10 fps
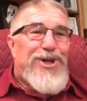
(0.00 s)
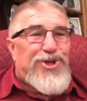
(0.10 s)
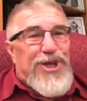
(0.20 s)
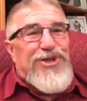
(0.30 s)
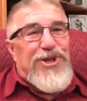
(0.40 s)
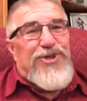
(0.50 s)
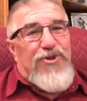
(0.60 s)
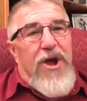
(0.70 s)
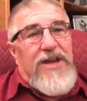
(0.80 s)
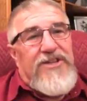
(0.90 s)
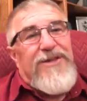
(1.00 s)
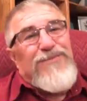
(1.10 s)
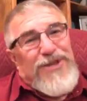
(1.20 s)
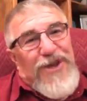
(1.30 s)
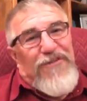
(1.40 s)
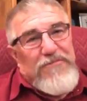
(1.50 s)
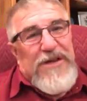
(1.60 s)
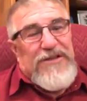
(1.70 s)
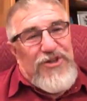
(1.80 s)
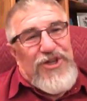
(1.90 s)
Jesus Christ himself
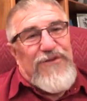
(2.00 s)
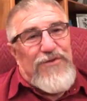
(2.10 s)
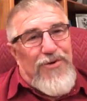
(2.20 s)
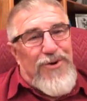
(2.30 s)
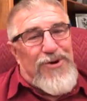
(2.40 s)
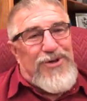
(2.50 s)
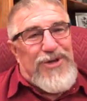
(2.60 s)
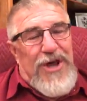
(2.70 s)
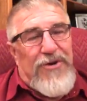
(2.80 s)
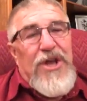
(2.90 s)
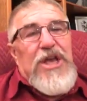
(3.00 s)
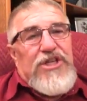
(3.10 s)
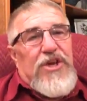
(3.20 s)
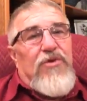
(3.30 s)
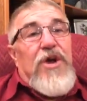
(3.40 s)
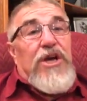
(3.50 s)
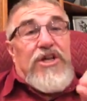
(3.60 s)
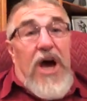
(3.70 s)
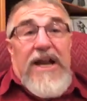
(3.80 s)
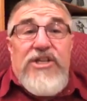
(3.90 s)
being the chief cornerstone. So
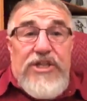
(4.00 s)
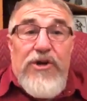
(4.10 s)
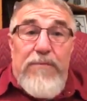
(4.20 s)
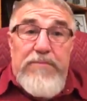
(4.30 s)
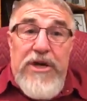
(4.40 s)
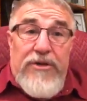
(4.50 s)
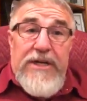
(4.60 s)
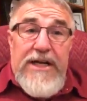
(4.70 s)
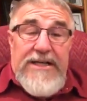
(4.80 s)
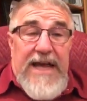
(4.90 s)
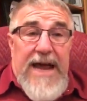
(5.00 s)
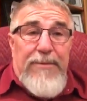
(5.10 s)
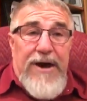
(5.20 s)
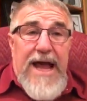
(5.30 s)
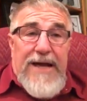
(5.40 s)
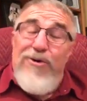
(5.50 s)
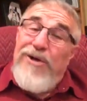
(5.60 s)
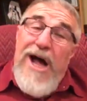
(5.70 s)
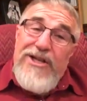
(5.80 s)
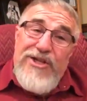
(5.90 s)
God's still building a
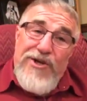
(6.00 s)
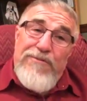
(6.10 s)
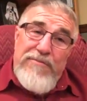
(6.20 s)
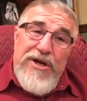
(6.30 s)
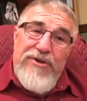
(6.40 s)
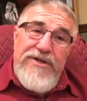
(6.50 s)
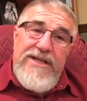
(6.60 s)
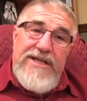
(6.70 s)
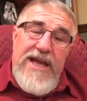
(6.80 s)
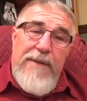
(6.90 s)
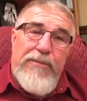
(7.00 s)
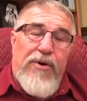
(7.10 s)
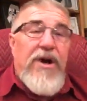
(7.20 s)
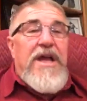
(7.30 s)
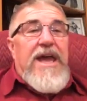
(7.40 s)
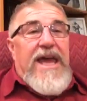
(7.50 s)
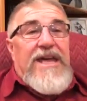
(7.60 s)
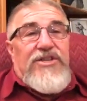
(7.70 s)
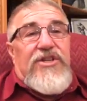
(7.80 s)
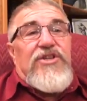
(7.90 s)
tabernacle. God's still building a temple.
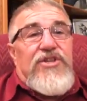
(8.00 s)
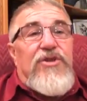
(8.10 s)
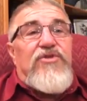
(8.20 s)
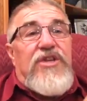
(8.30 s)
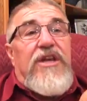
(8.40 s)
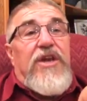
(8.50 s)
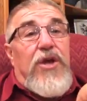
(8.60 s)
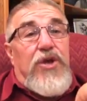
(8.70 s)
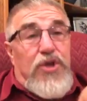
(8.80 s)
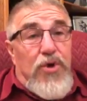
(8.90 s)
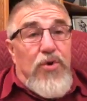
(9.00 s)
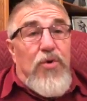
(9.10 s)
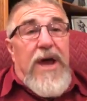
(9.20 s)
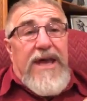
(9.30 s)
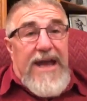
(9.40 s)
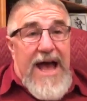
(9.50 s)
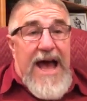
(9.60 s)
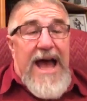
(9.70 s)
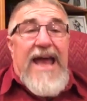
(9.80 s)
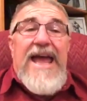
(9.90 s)
He's just using you and
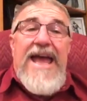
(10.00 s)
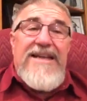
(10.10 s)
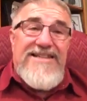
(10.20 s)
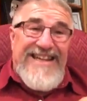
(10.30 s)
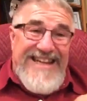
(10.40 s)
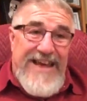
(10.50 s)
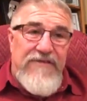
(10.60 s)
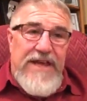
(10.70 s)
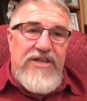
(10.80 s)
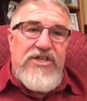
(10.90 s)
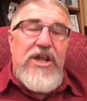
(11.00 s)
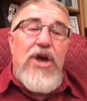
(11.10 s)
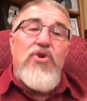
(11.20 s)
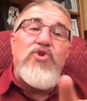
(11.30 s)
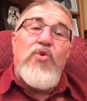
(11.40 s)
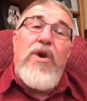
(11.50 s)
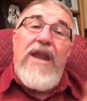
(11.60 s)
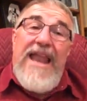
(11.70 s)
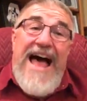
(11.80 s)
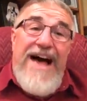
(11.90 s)
I as living stones or
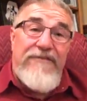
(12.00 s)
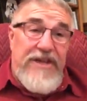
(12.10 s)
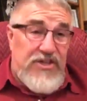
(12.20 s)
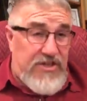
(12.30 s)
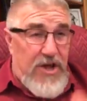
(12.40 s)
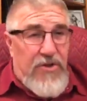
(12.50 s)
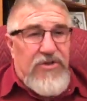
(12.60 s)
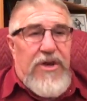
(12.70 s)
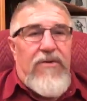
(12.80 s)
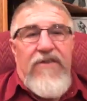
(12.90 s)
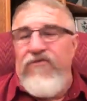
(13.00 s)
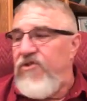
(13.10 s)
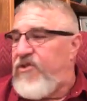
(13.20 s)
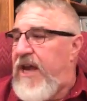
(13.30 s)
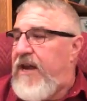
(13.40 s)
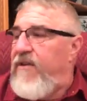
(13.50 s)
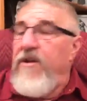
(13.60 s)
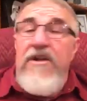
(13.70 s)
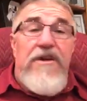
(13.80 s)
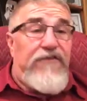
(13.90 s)
lively stones. I referenced that in
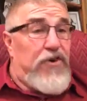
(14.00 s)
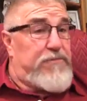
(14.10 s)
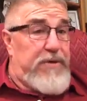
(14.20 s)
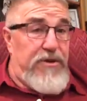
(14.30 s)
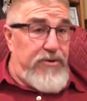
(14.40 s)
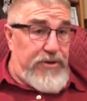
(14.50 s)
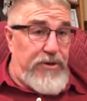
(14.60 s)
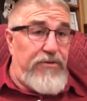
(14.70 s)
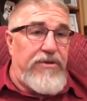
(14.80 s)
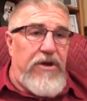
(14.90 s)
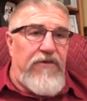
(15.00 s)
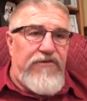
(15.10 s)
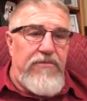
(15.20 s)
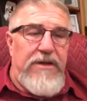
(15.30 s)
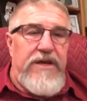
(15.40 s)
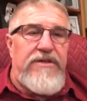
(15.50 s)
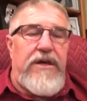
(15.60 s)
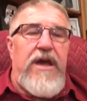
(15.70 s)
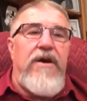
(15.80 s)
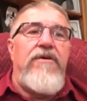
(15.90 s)
1 Peter 2 there a few minutes
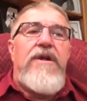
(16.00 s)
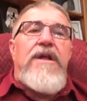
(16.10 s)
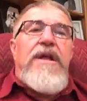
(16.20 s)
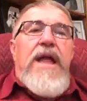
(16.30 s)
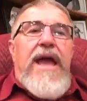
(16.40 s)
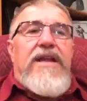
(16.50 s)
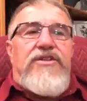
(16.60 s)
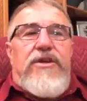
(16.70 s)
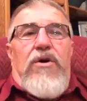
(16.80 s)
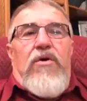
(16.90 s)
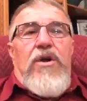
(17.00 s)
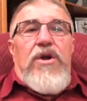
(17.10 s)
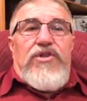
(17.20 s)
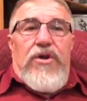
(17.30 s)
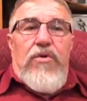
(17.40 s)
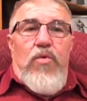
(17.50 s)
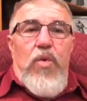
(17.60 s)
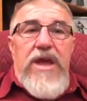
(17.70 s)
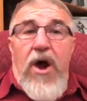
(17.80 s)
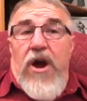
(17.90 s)
ago. And so, so
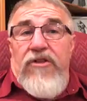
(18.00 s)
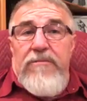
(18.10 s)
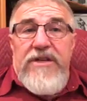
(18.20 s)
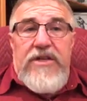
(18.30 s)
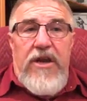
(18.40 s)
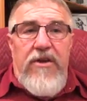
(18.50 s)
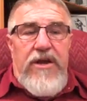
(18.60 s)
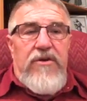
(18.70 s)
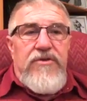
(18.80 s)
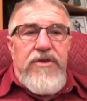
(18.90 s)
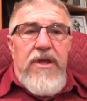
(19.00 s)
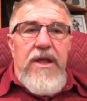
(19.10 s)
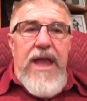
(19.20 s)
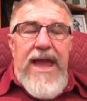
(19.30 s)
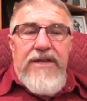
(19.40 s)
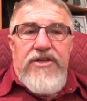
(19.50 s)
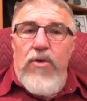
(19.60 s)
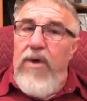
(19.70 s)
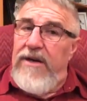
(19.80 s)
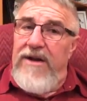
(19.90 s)
we are the materials. And so
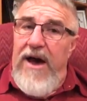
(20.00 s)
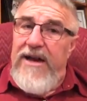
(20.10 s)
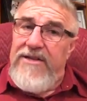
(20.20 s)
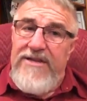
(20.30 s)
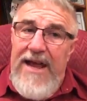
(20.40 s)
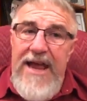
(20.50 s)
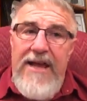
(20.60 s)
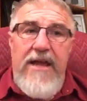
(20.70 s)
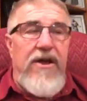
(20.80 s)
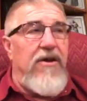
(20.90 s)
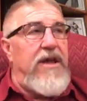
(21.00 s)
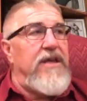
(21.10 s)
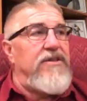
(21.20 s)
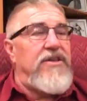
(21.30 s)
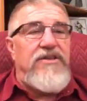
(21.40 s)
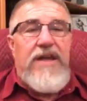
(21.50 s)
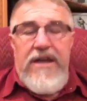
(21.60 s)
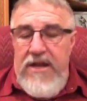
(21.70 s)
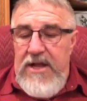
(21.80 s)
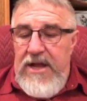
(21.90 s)
what God is saying here is, is
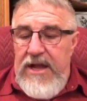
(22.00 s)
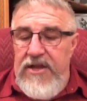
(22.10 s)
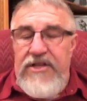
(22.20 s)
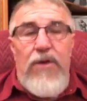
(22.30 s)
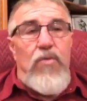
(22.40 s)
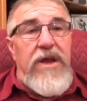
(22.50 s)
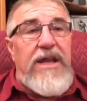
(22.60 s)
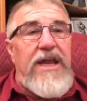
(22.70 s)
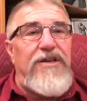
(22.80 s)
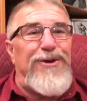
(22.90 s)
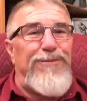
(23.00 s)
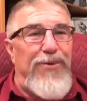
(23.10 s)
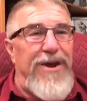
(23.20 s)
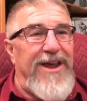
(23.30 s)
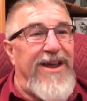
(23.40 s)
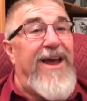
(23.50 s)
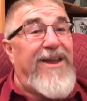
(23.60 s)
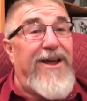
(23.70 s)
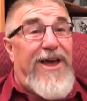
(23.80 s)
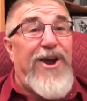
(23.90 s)
that is that we need to bring
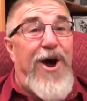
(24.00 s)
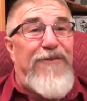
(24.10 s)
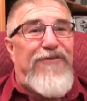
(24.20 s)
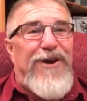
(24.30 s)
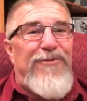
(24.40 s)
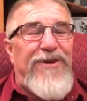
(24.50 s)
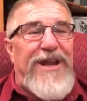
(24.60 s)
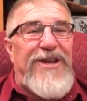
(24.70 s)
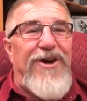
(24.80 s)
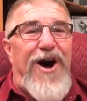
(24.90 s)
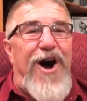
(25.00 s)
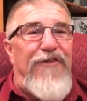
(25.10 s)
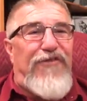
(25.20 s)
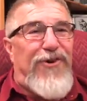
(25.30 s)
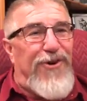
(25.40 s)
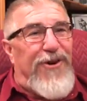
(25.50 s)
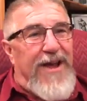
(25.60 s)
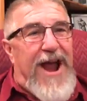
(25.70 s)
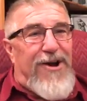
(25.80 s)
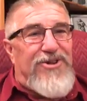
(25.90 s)
an, an, offering. We need to offer
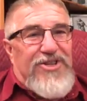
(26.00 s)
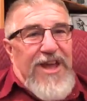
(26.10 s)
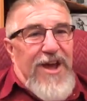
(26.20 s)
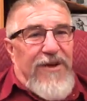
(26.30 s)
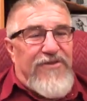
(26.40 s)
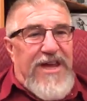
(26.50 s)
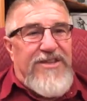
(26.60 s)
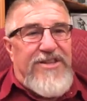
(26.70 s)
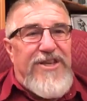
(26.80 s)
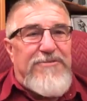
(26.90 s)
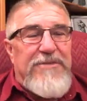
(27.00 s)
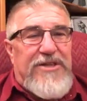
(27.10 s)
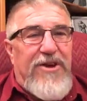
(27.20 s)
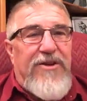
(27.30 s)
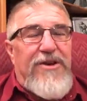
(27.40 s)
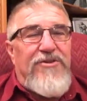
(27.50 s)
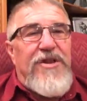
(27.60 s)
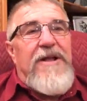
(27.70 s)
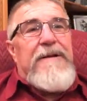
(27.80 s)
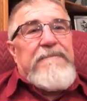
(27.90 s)
ourselves as these materials.
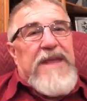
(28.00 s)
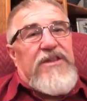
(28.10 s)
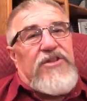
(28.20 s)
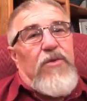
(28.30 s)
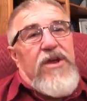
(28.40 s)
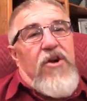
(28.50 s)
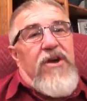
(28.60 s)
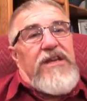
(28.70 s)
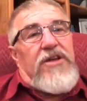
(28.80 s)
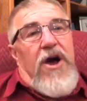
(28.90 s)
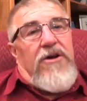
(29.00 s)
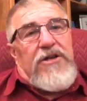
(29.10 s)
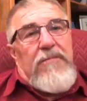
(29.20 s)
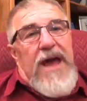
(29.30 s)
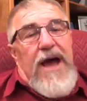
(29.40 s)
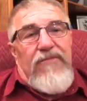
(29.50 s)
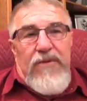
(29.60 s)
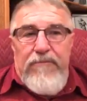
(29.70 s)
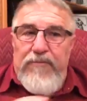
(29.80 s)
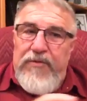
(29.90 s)
And so we already talked about
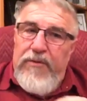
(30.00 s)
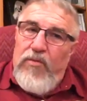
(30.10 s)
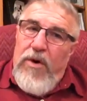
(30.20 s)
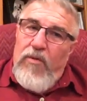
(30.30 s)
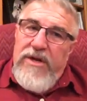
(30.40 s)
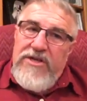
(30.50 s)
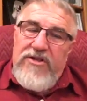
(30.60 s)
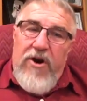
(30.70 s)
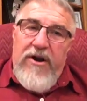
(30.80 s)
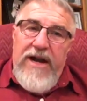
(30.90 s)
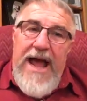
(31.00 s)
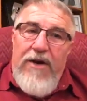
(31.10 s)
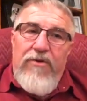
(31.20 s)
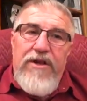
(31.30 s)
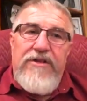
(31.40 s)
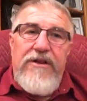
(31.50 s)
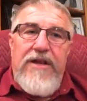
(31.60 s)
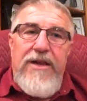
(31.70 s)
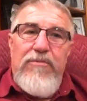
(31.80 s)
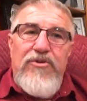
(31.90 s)
the, the, what we started out with in
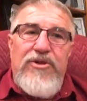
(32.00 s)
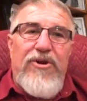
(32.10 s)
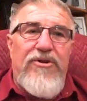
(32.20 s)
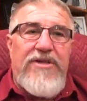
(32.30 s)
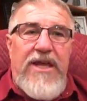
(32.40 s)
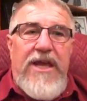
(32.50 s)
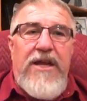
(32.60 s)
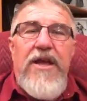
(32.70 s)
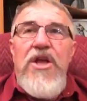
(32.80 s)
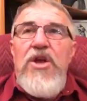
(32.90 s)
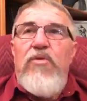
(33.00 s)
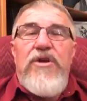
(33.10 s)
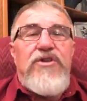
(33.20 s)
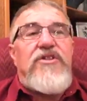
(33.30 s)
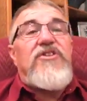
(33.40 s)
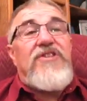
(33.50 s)
Hebrews 13 was the